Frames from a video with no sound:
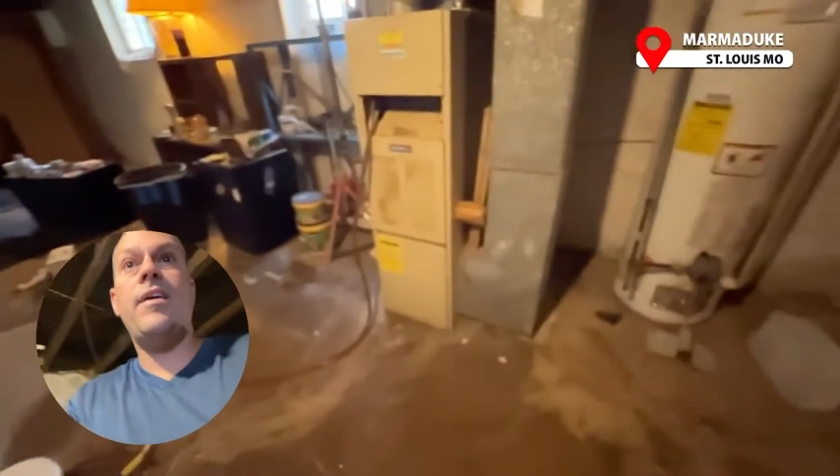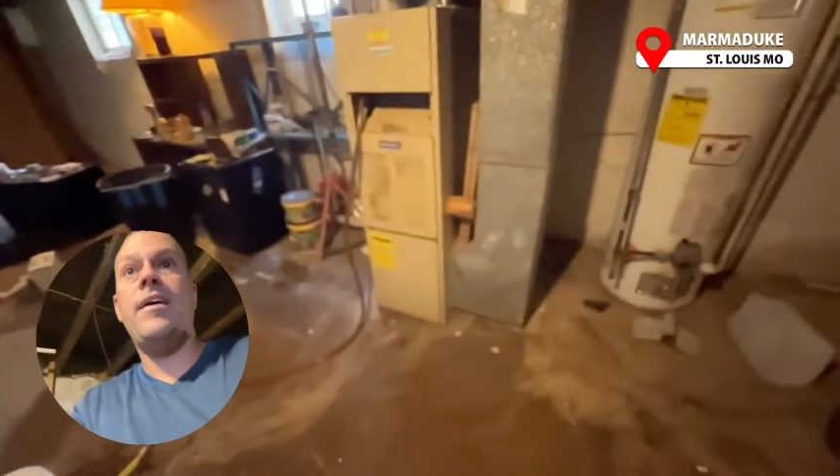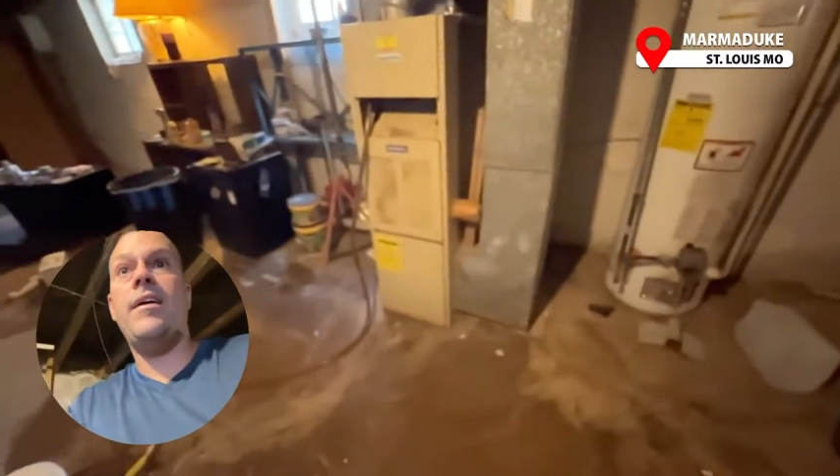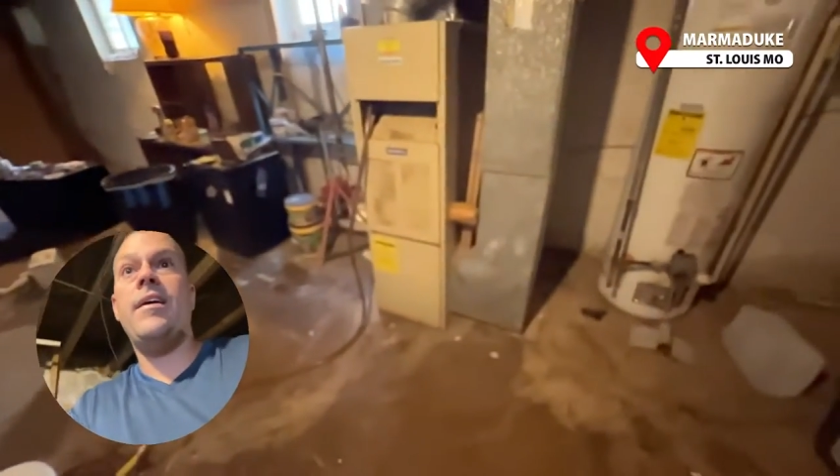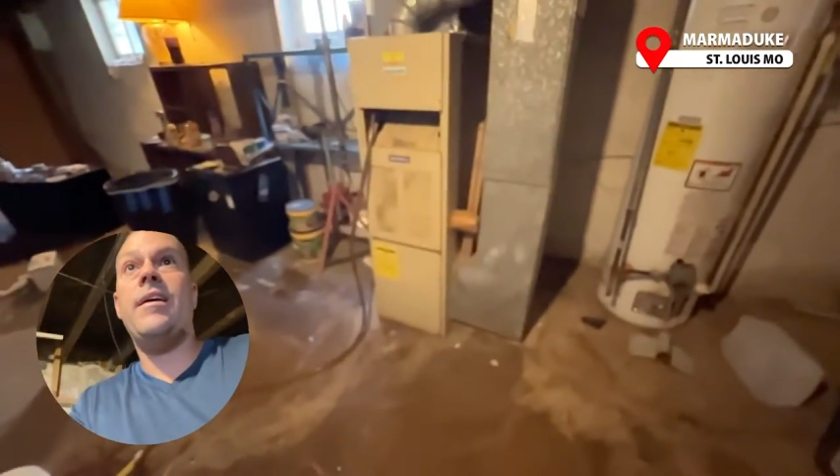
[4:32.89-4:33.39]

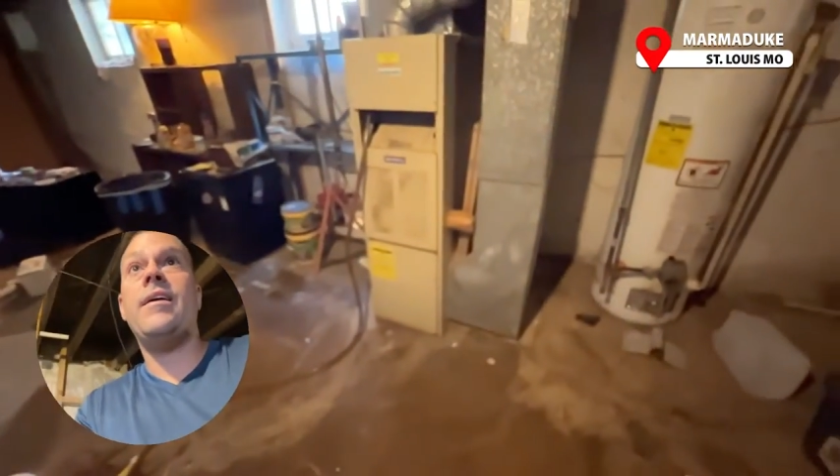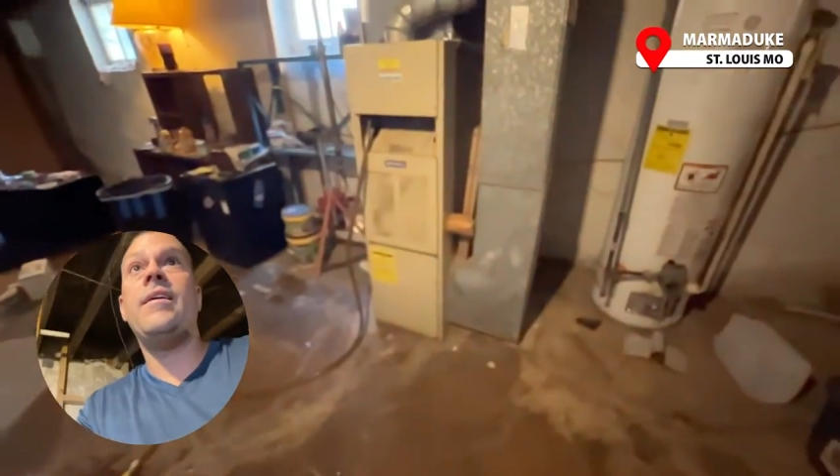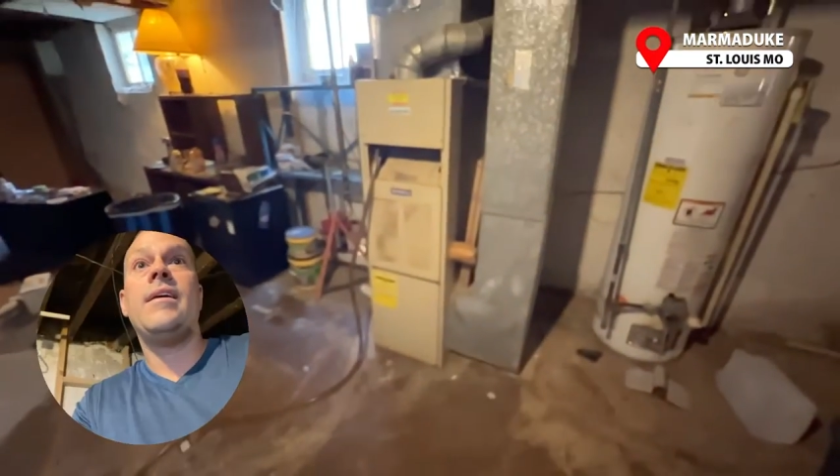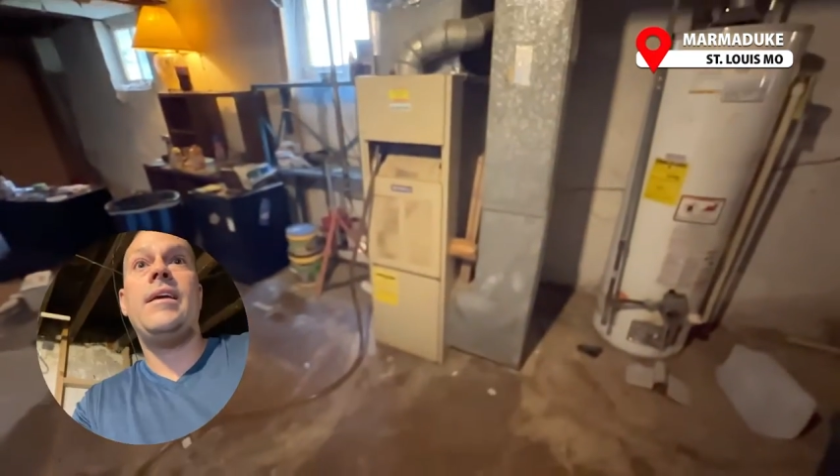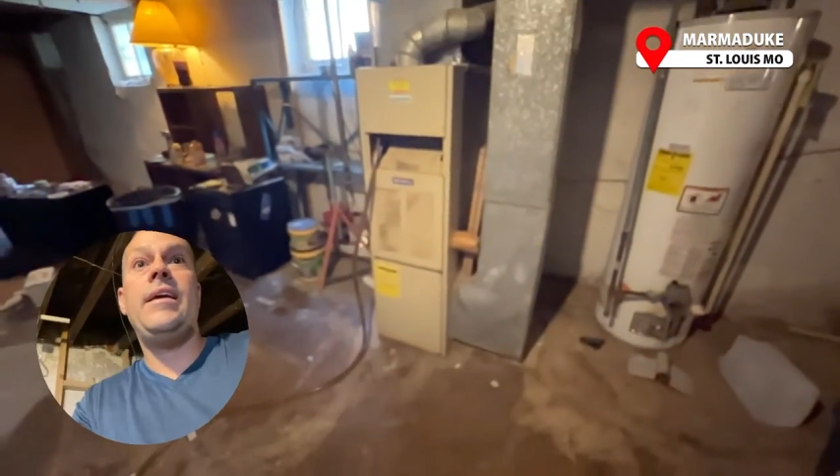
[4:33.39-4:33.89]
a
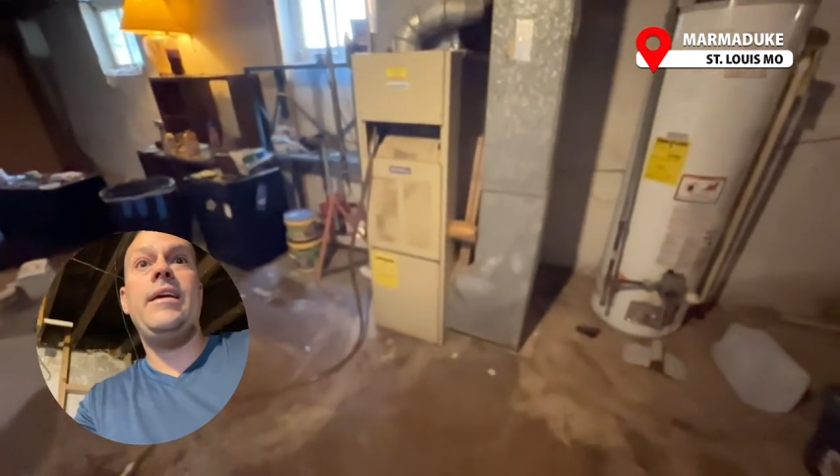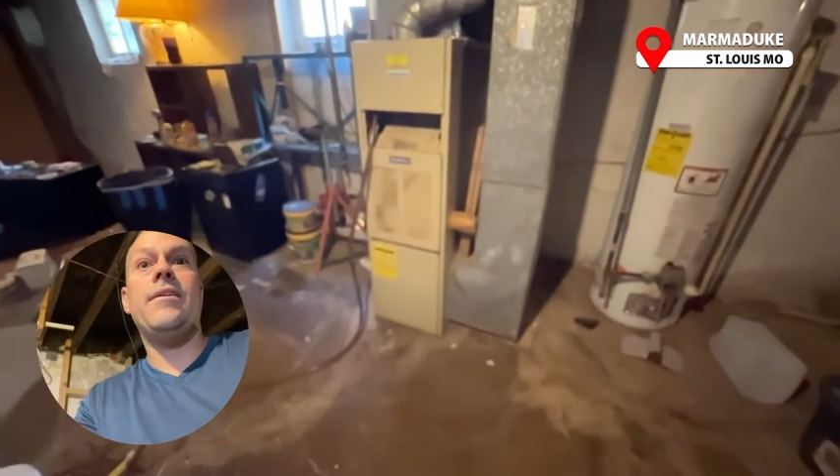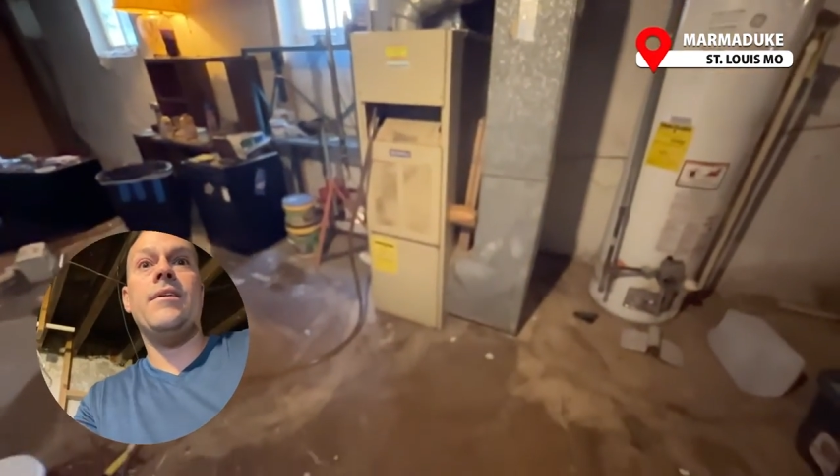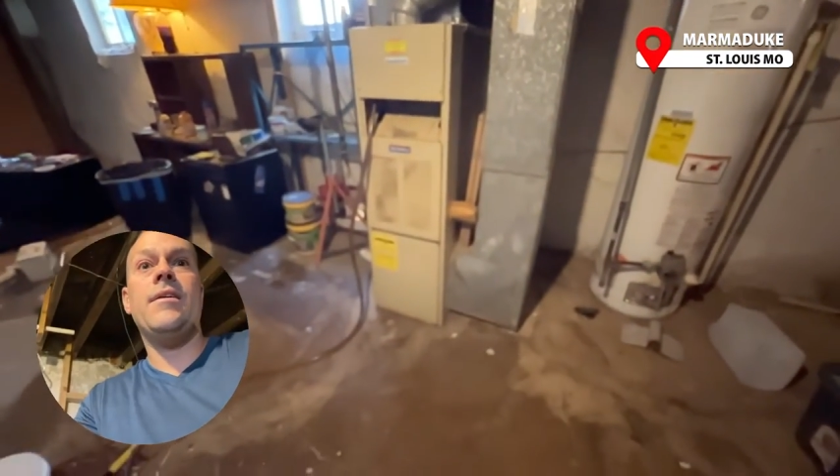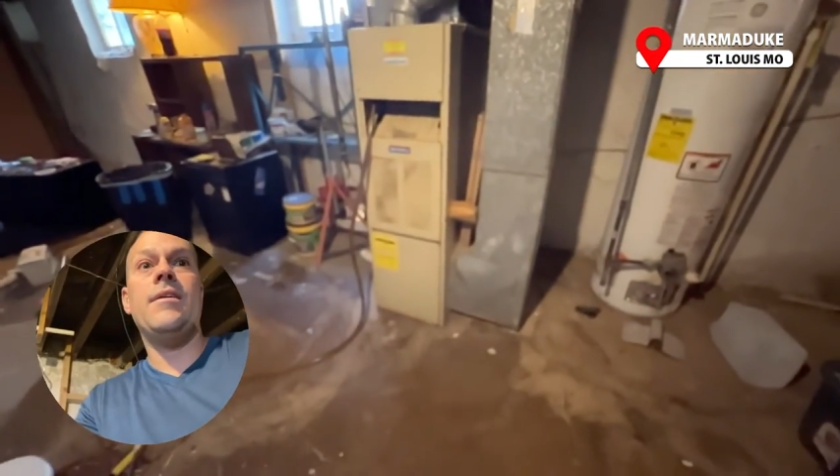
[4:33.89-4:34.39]

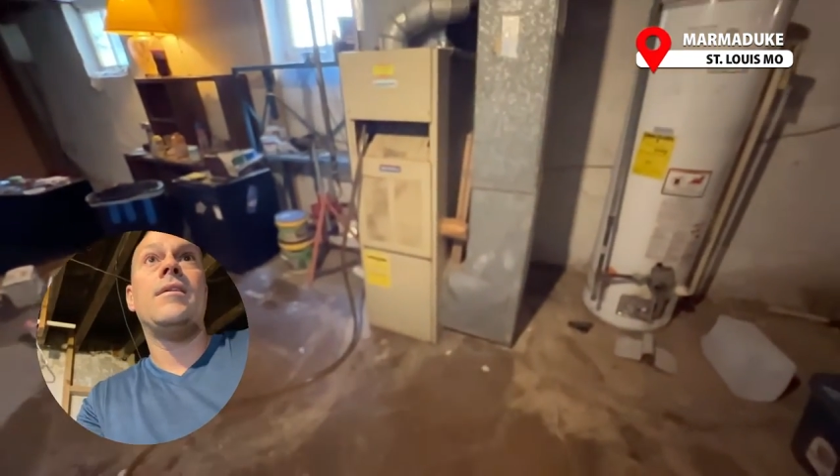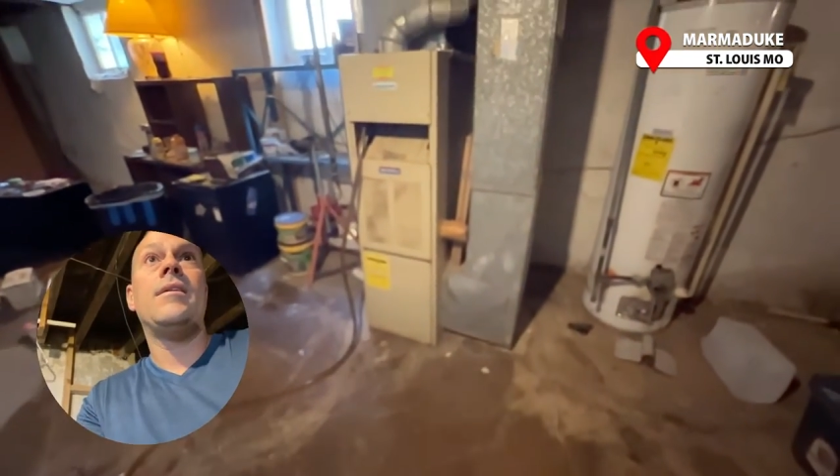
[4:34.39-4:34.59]
heater.